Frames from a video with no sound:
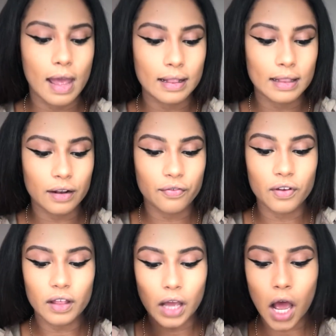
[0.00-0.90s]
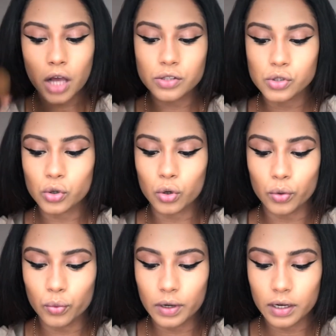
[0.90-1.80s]
and then for the contour,
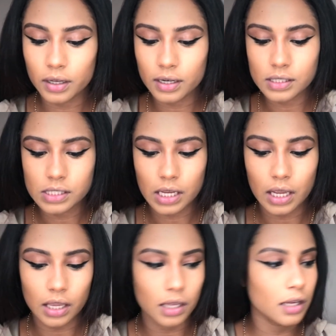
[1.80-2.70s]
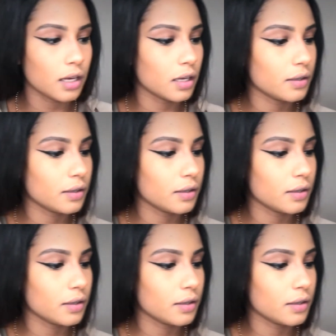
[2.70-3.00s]
we are gonna take,